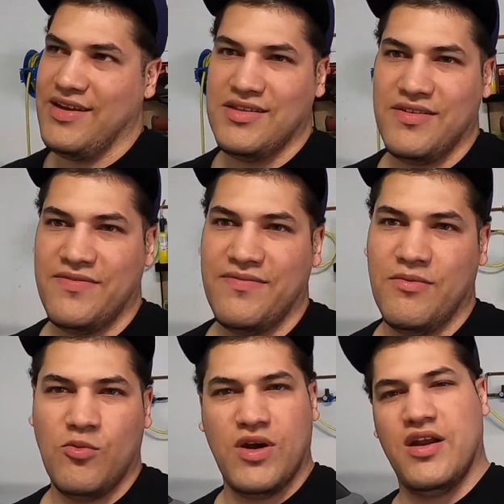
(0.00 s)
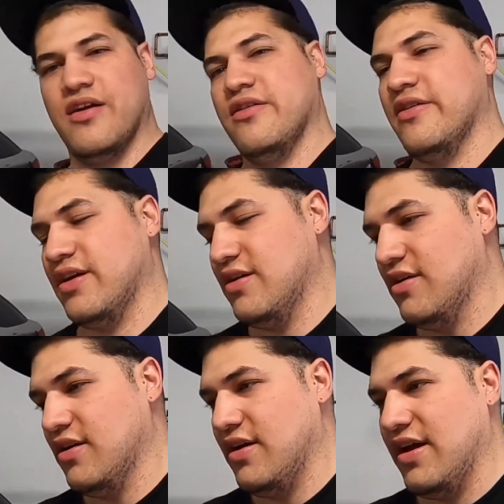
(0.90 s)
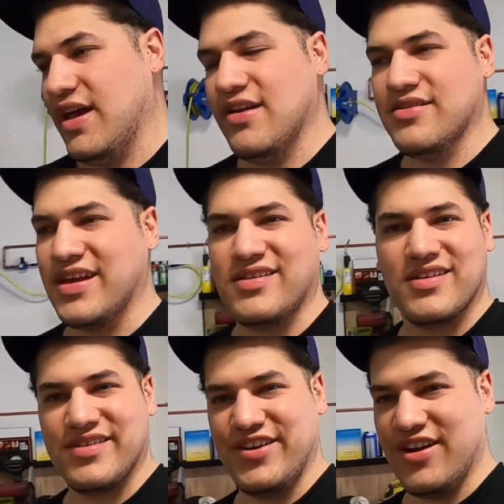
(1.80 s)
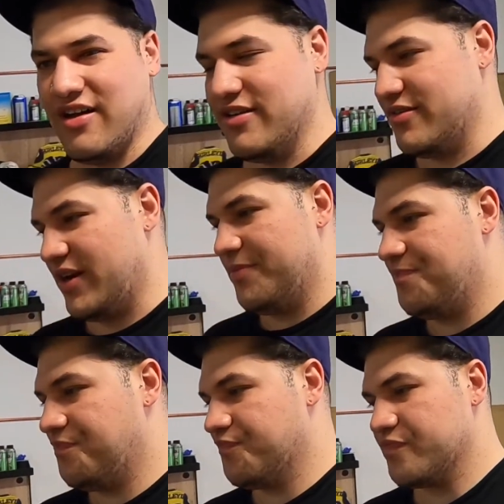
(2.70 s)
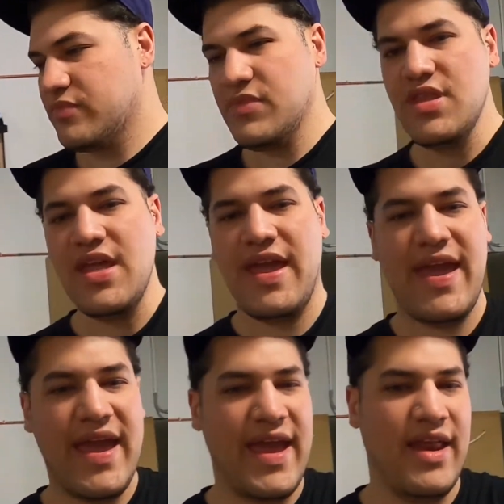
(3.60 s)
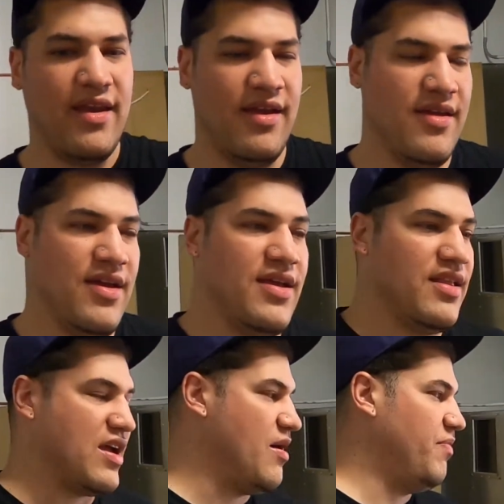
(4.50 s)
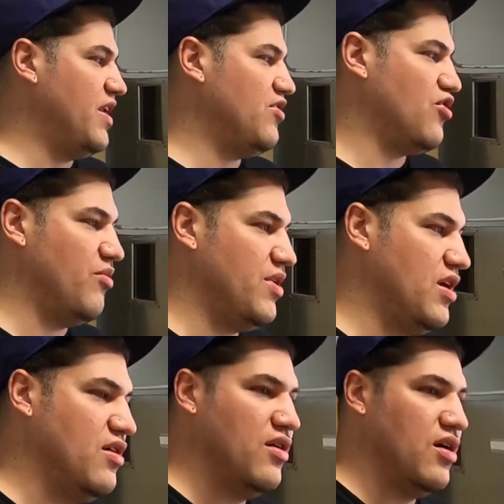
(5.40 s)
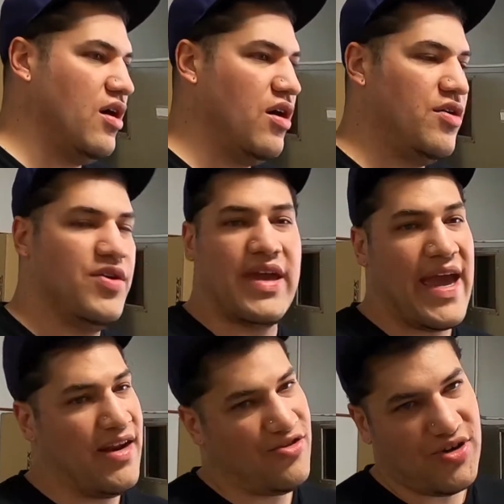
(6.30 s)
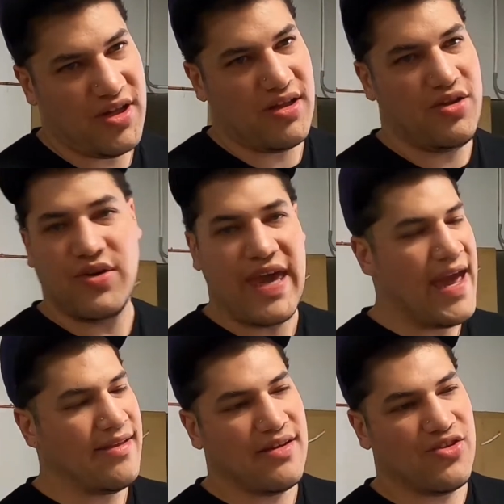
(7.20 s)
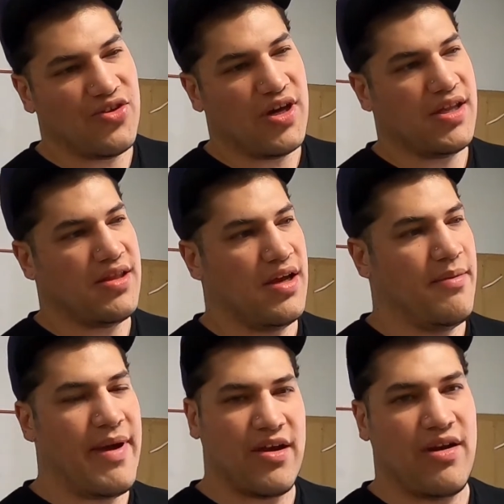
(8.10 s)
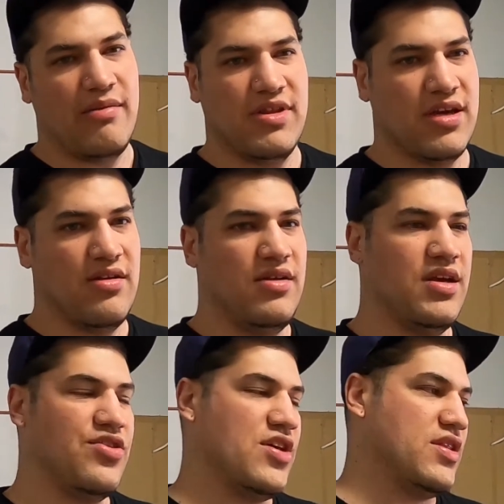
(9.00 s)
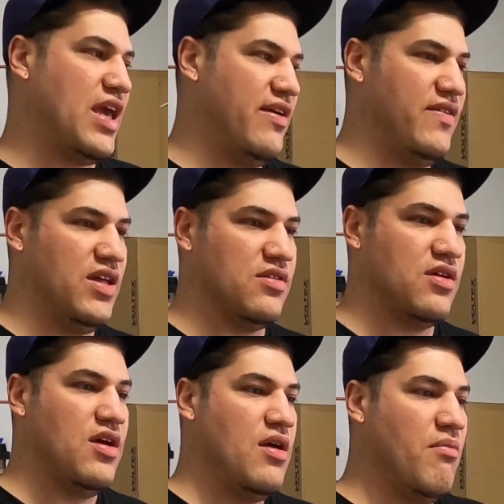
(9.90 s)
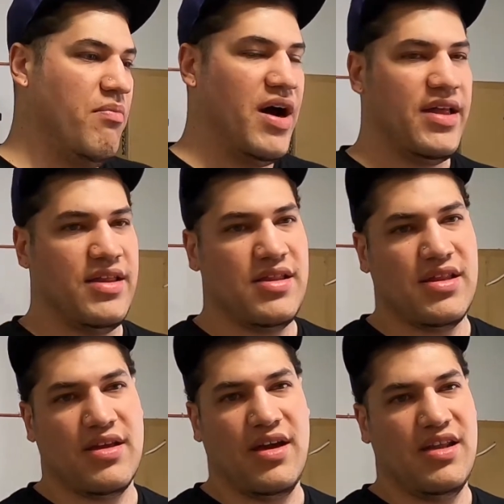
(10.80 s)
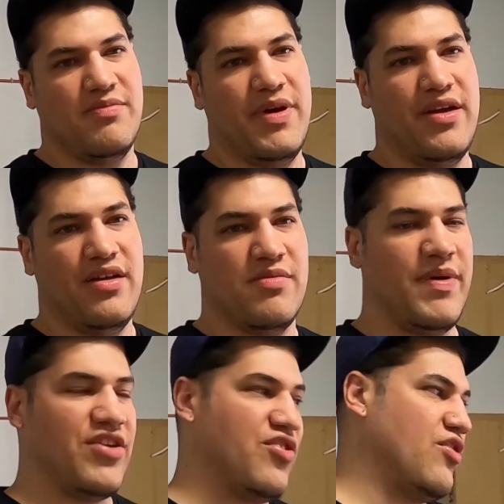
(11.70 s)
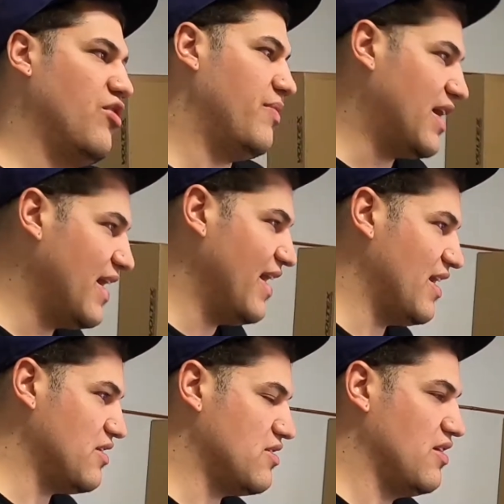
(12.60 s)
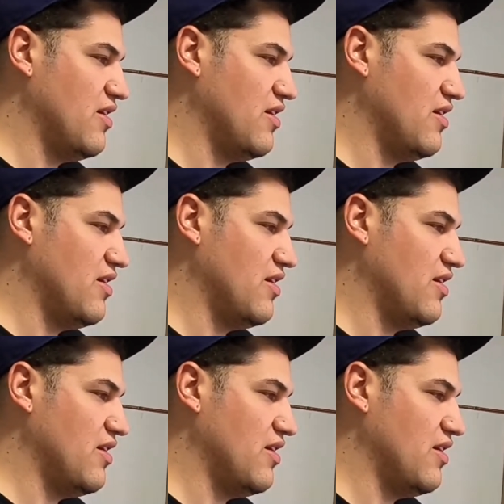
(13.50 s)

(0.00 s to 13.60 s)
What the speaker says: Easy 100, and it was like $600, right? And the company told me, oh, you can't adjust microamps, you can only adjust kVs. But this gun is better in Spectra coat because